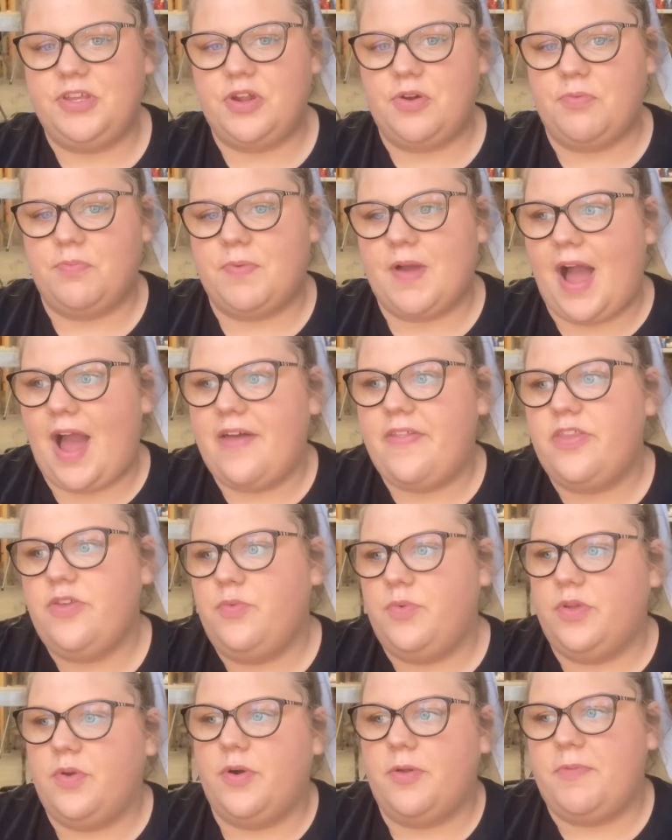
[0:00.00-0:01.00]
guy that you
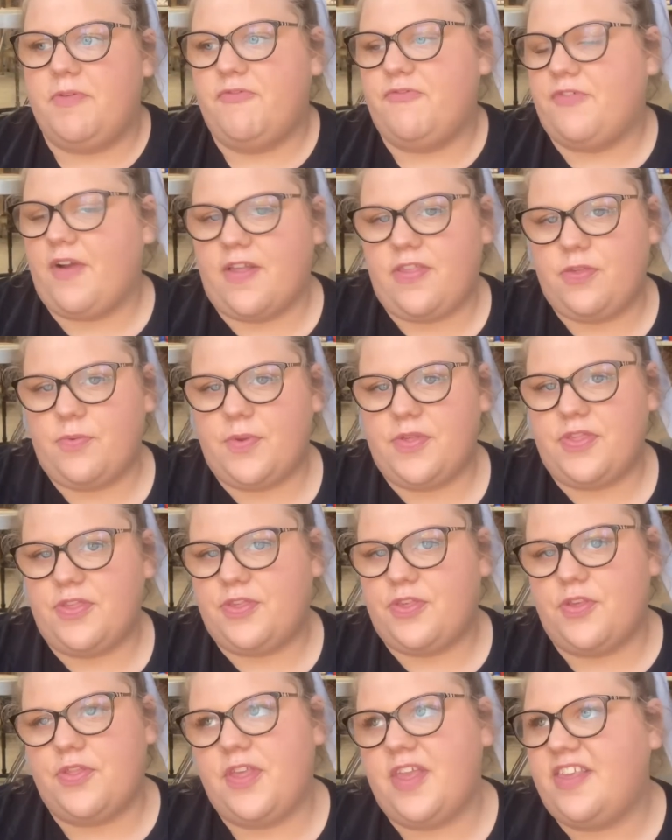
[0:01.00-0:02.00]
really want to be friends with, and
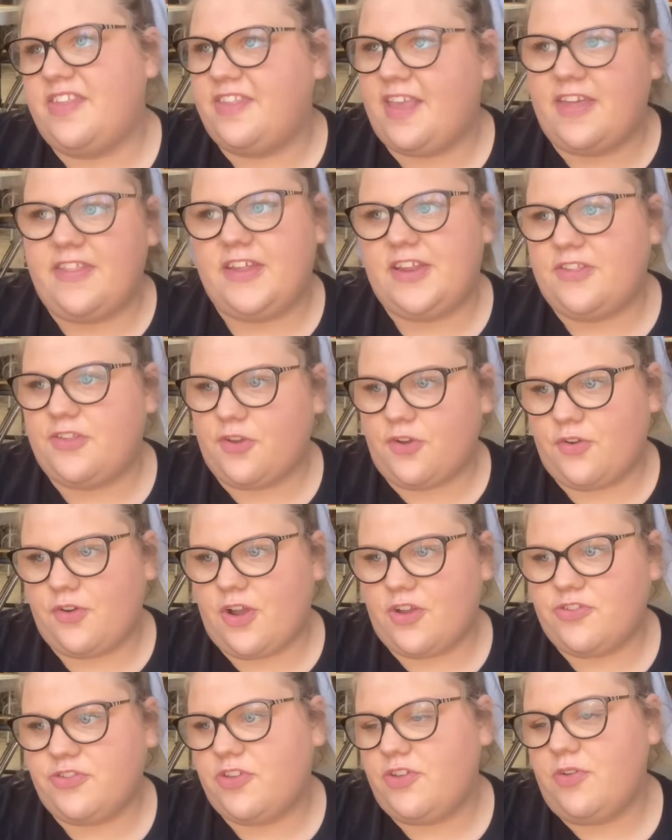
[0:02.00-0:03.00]
so they say that it's a
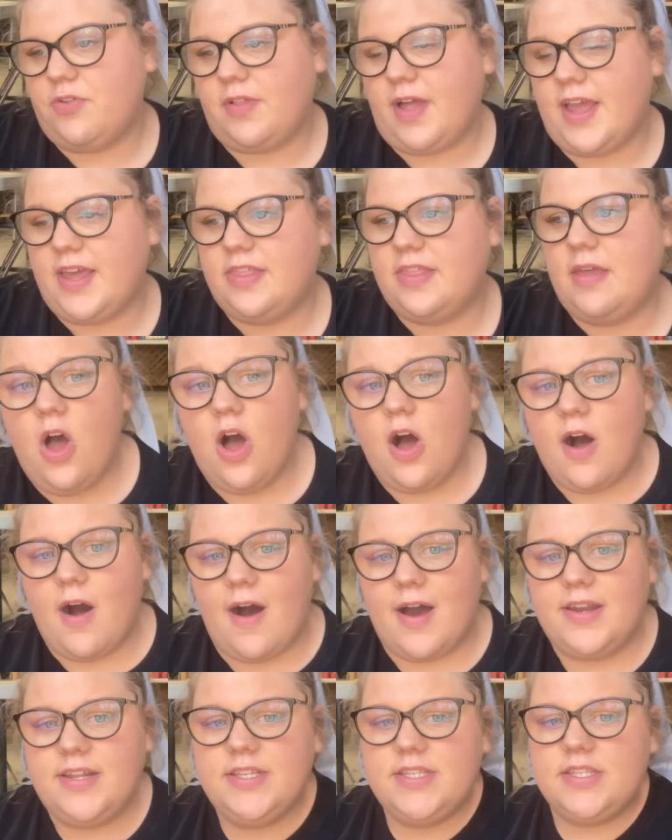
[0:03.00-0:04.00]
crush that you like them.
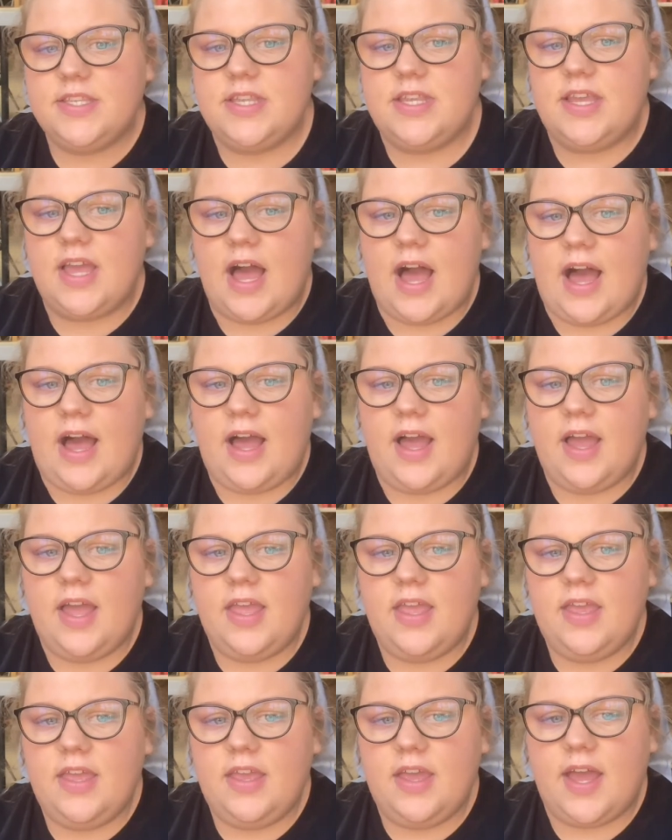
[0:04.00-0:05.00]
Honestly,
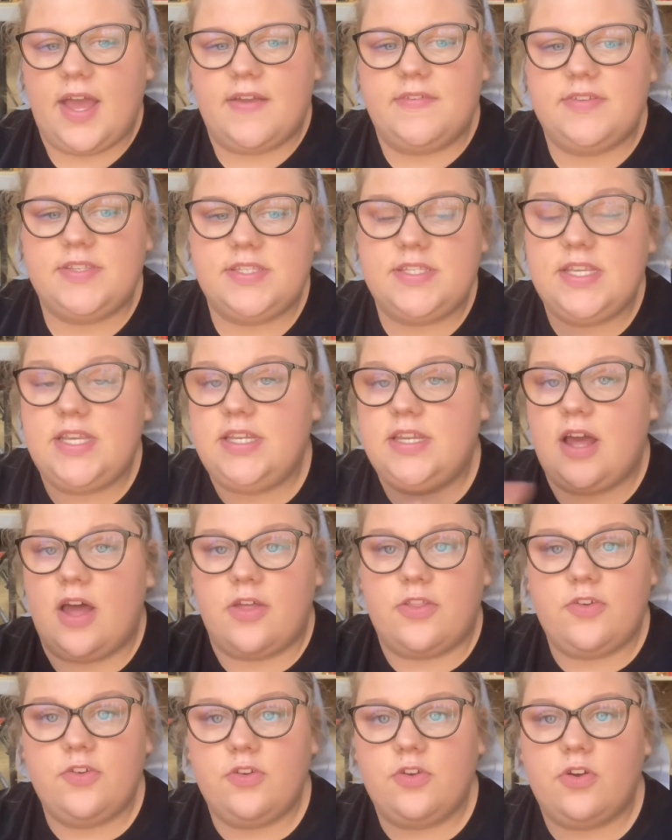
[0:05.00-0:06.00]
I have seen
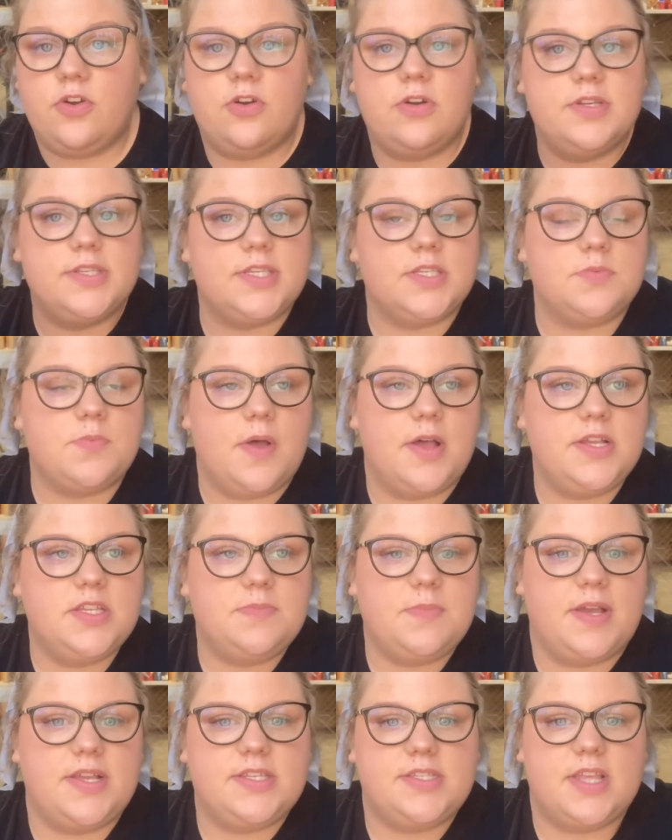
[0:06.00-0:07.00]
other girls as well as
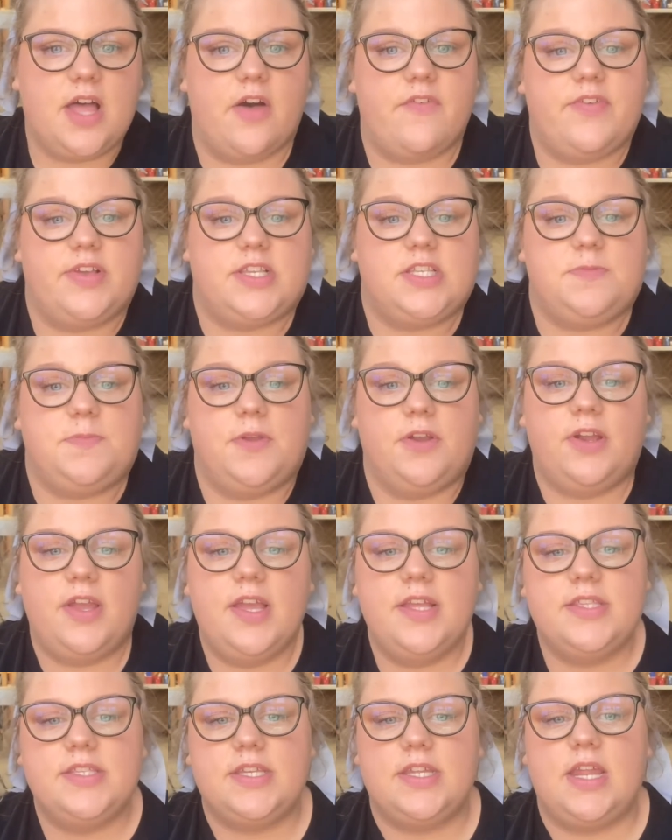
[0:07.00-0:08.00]
myself
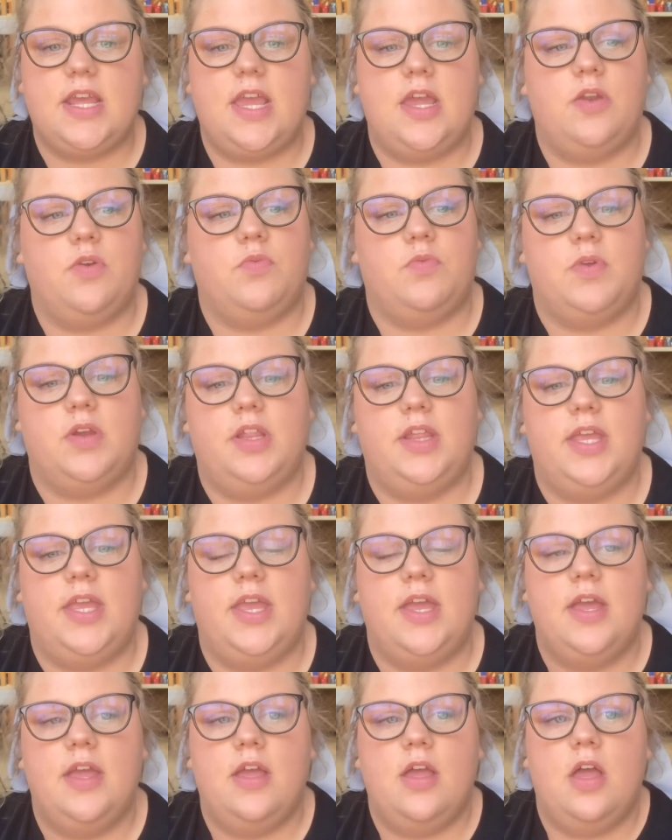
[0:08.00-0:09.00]
experience it in a really
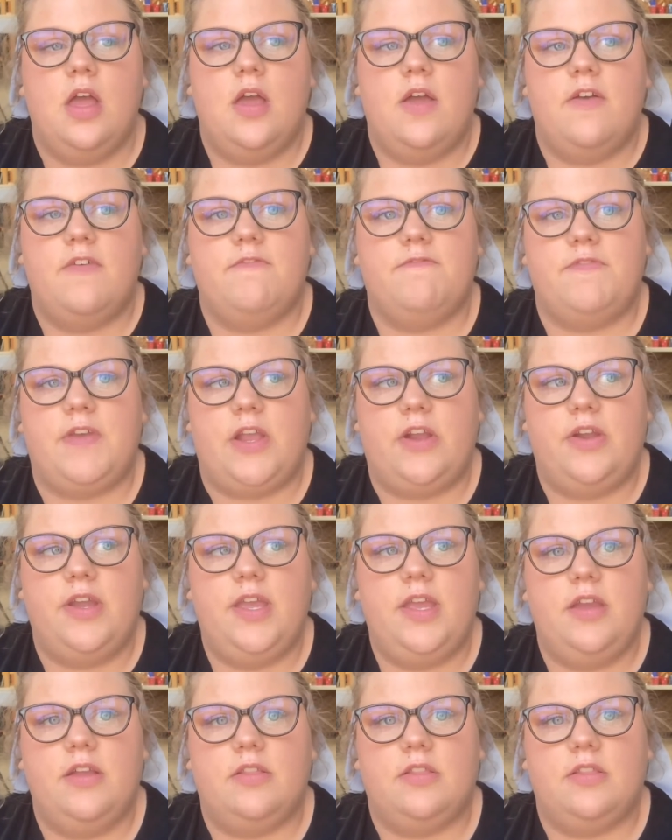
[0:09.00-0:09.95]
very